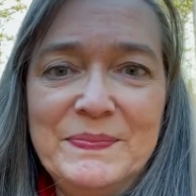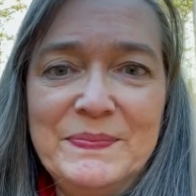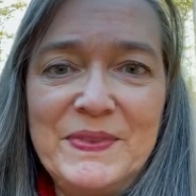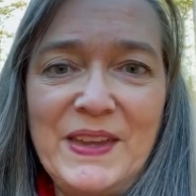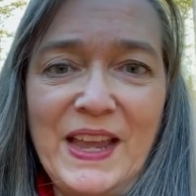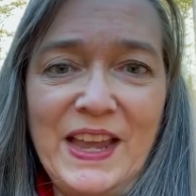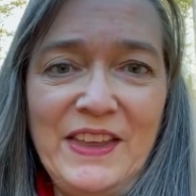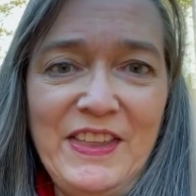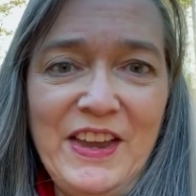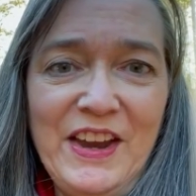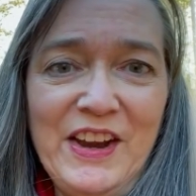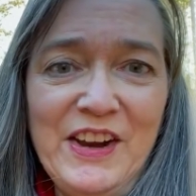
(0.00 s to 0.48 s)

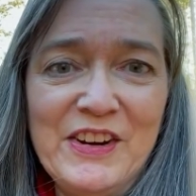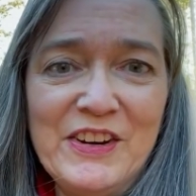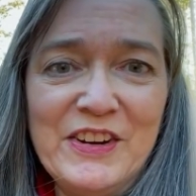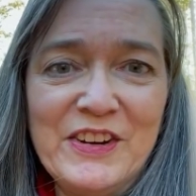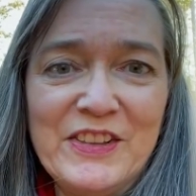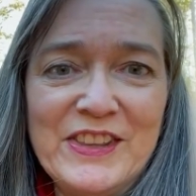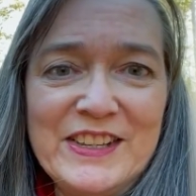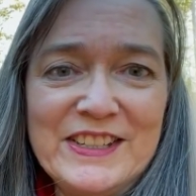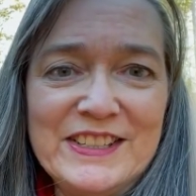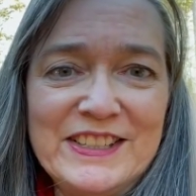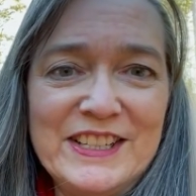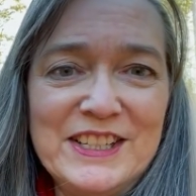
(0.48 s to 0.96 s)
Hey
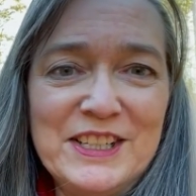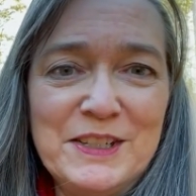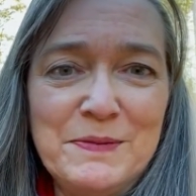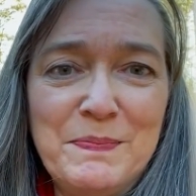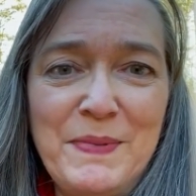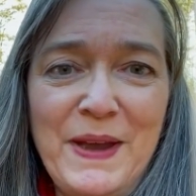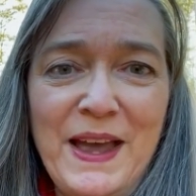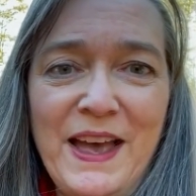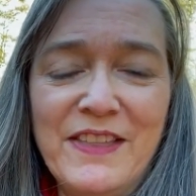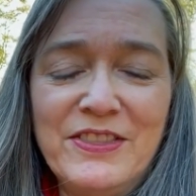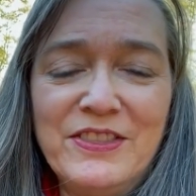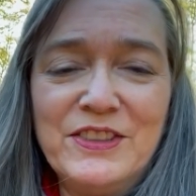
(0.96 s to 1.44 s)
there, this is
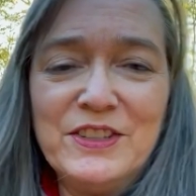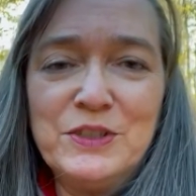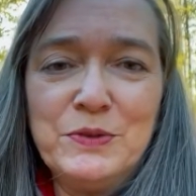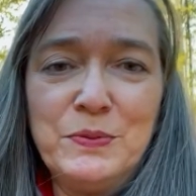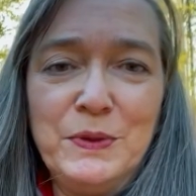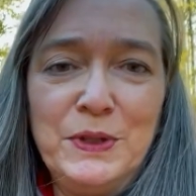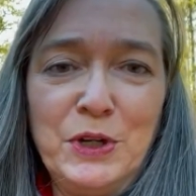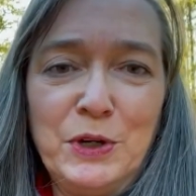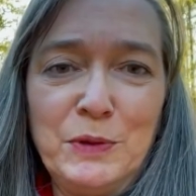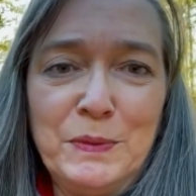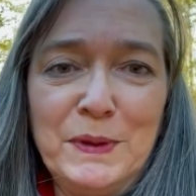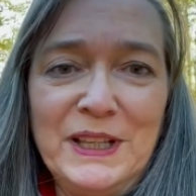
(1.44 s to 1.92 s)
Beth, the
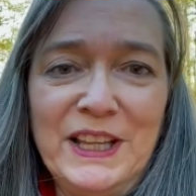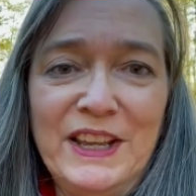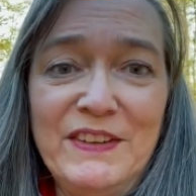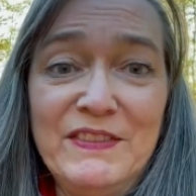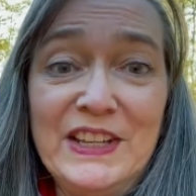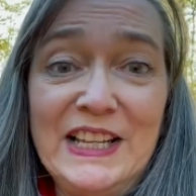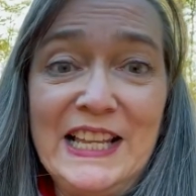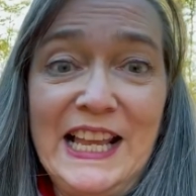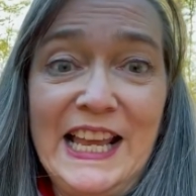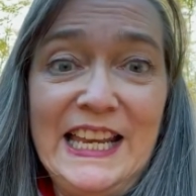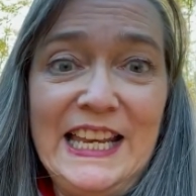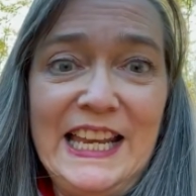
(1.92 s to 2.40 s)
Sweet Herbin'
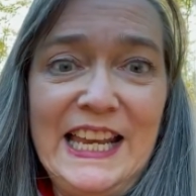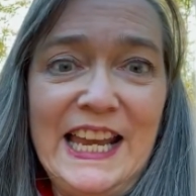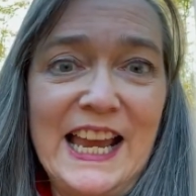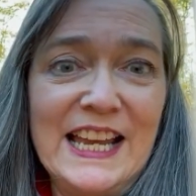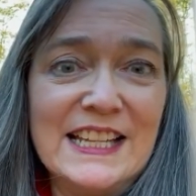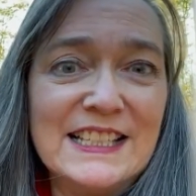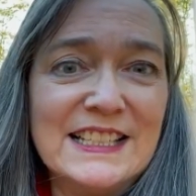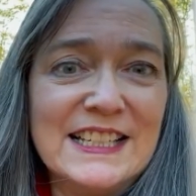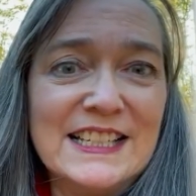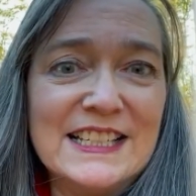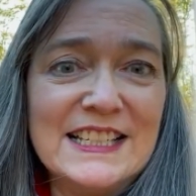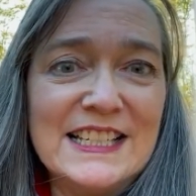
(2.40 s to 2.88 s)
Livin' Lady,
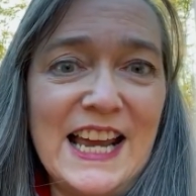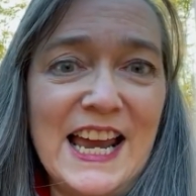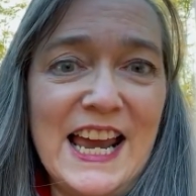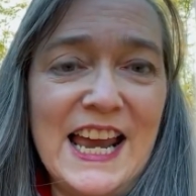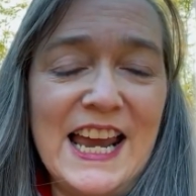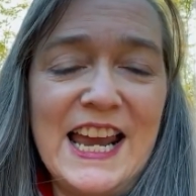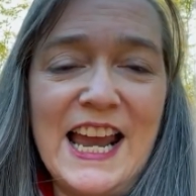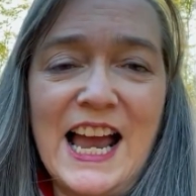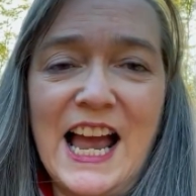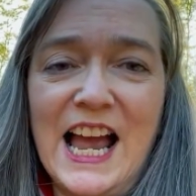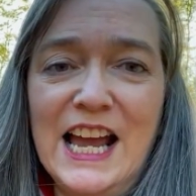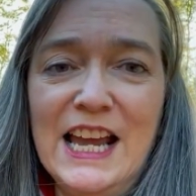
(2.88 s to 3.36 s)
and
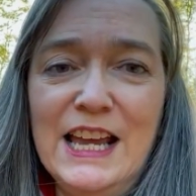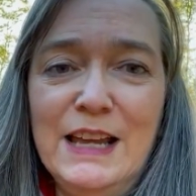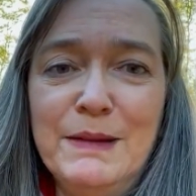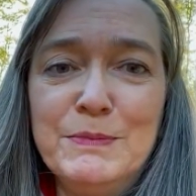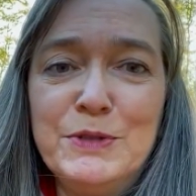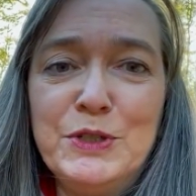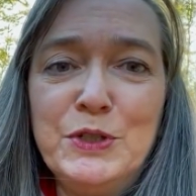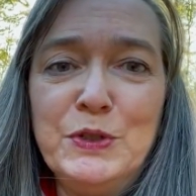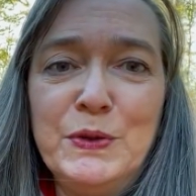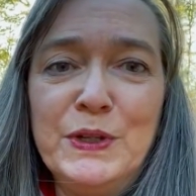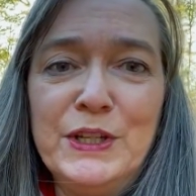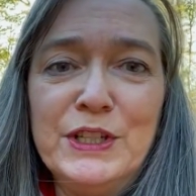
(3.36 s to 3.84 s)
today I
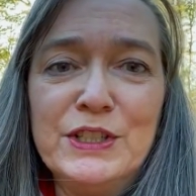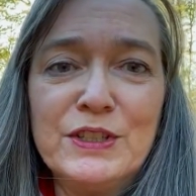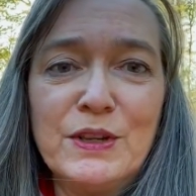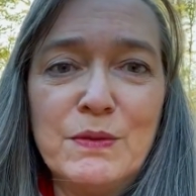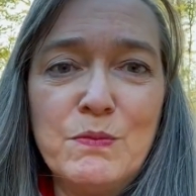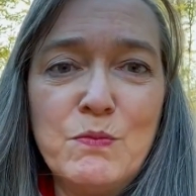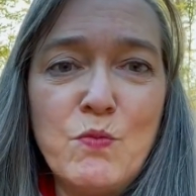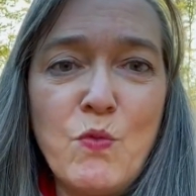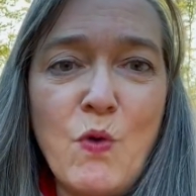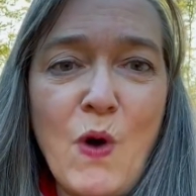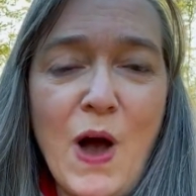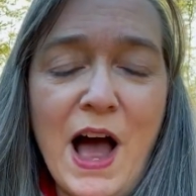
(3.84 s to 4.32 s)
am doing
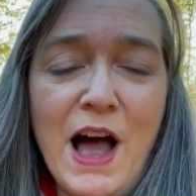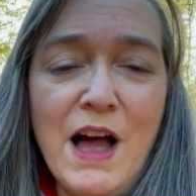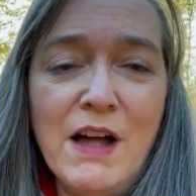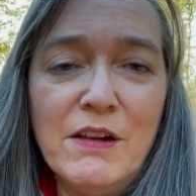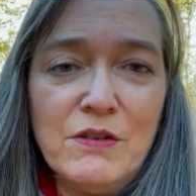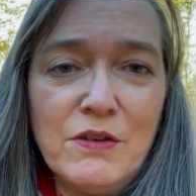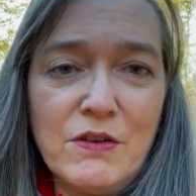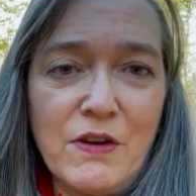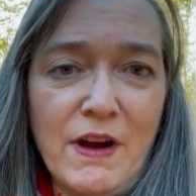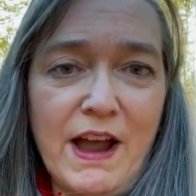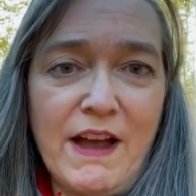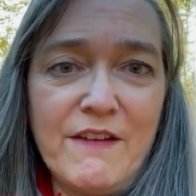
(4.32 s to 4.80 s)
some
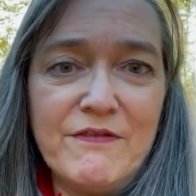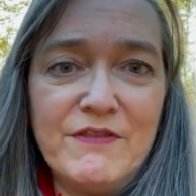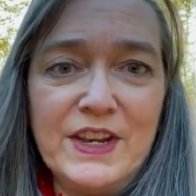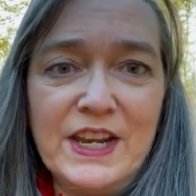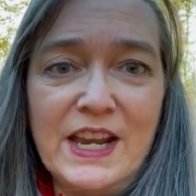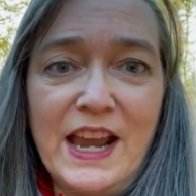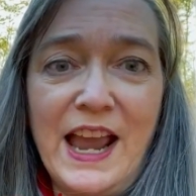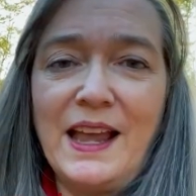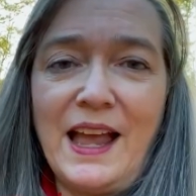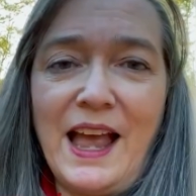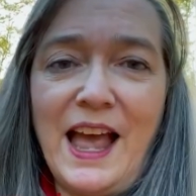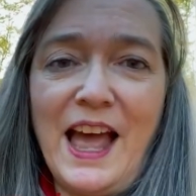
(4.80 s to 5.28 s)
wild
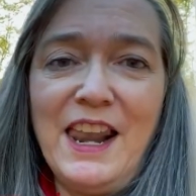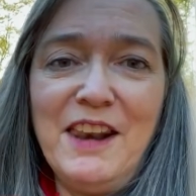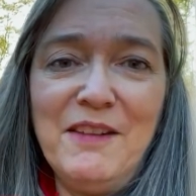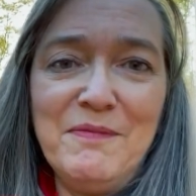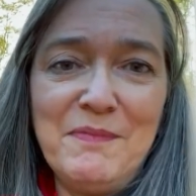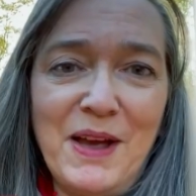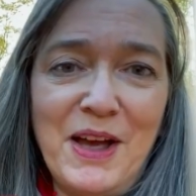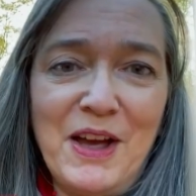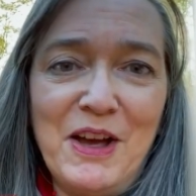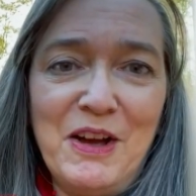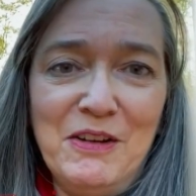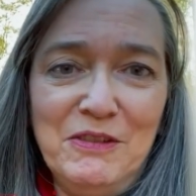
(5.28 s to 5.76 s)
crafting out
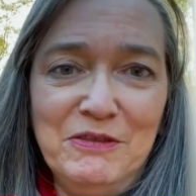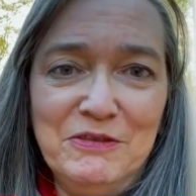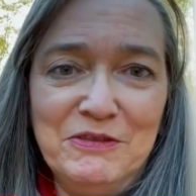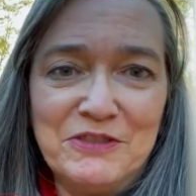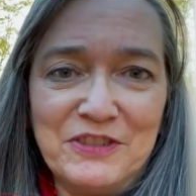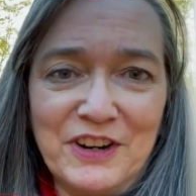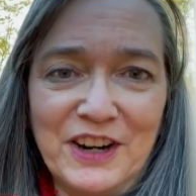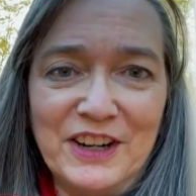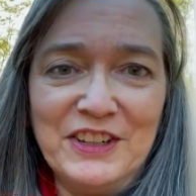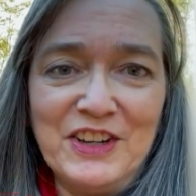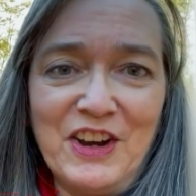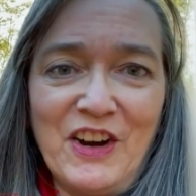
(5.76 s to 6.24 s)
of my own
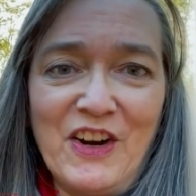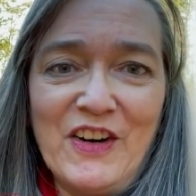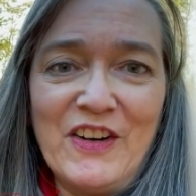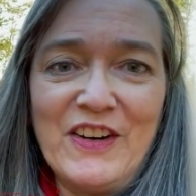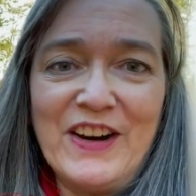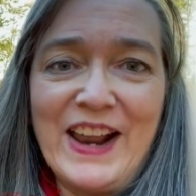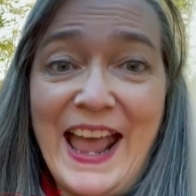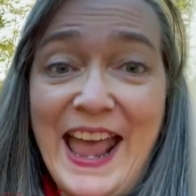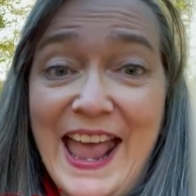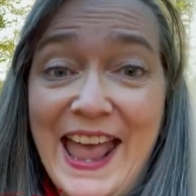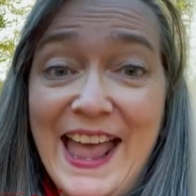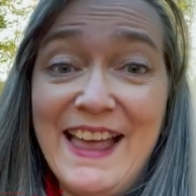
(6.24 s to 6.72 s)
front
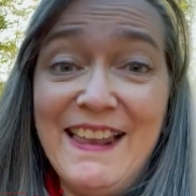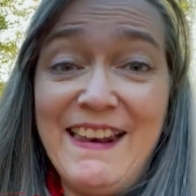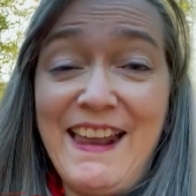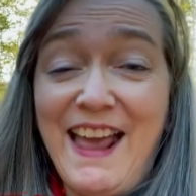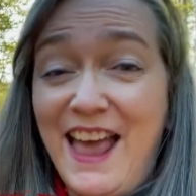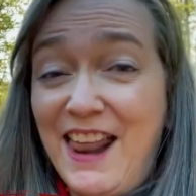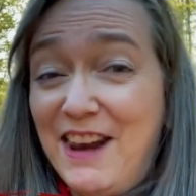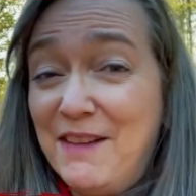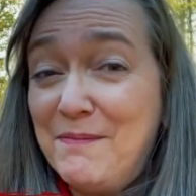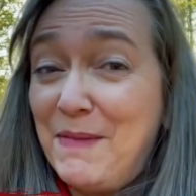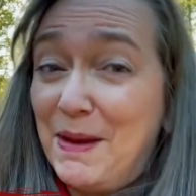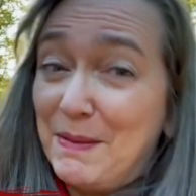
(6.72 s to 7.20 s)
yard and
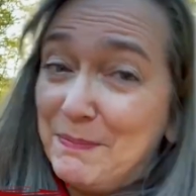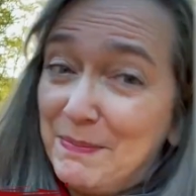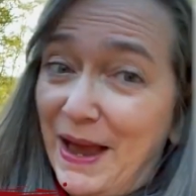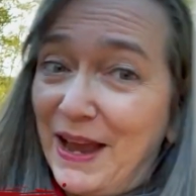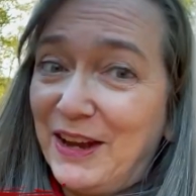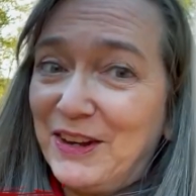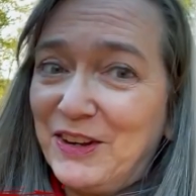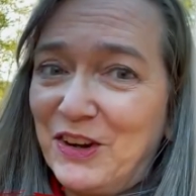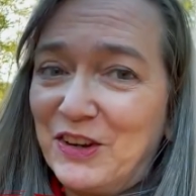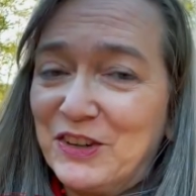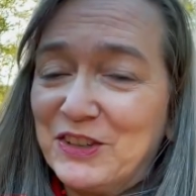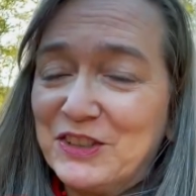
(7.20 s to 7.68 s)
out of my
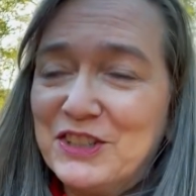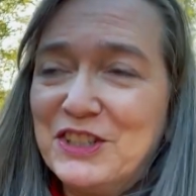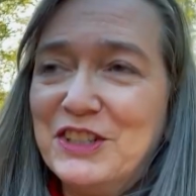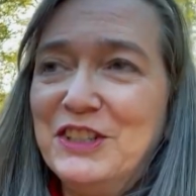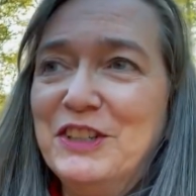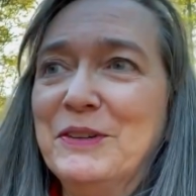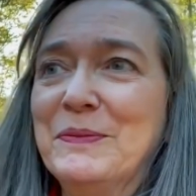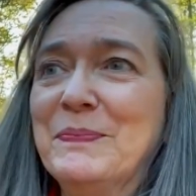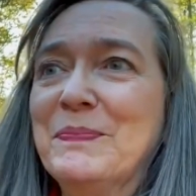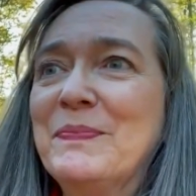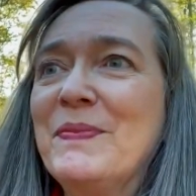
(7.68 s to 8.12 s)
backyard too.